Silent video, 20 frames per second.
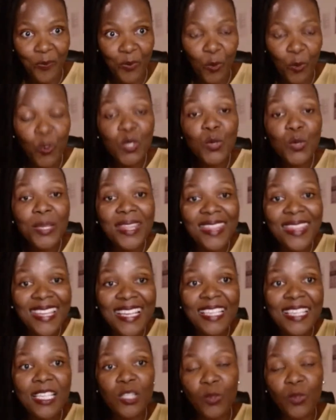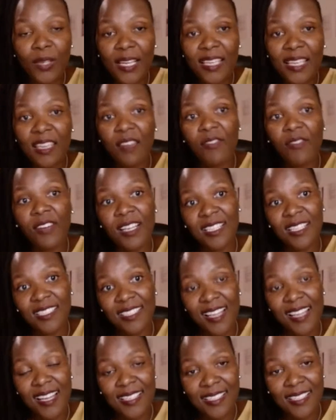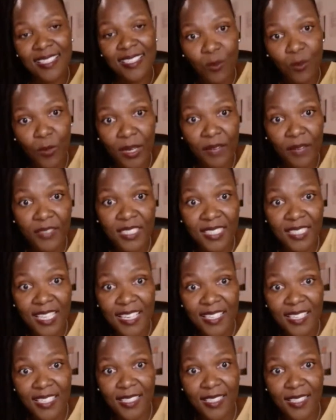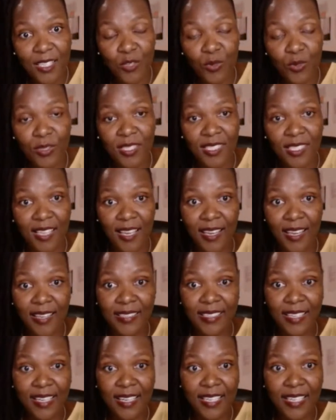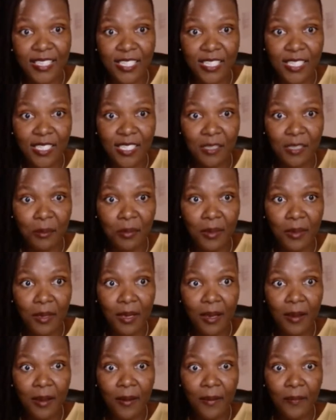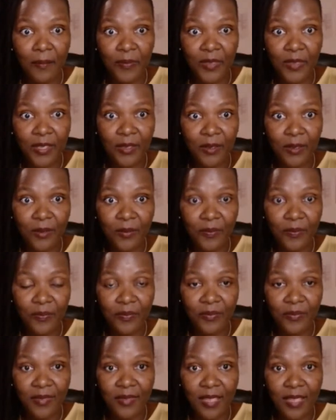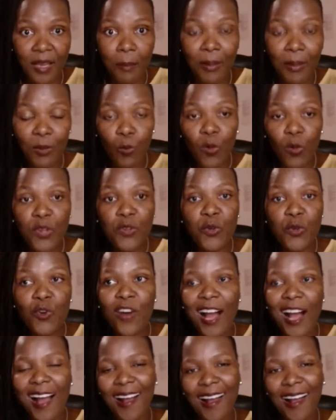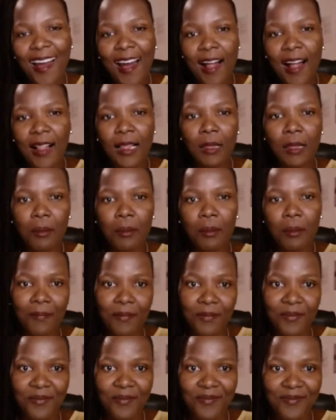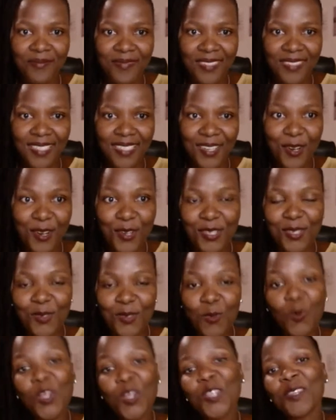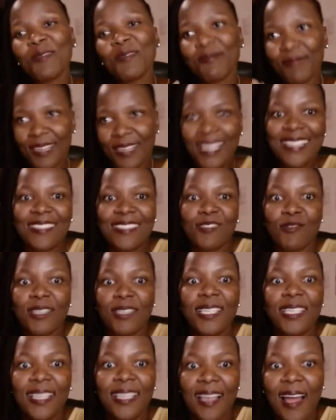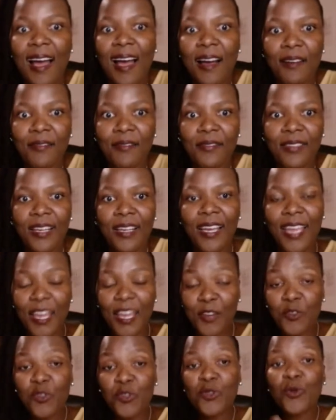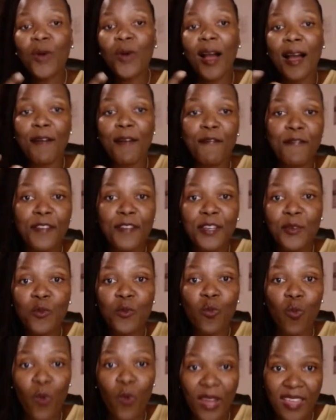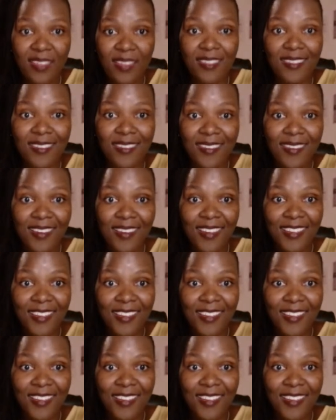which we think is going to give us that whatever status that you desire in a relationship, you know. But when you are calm, because when it's really love and you are feeling worthy,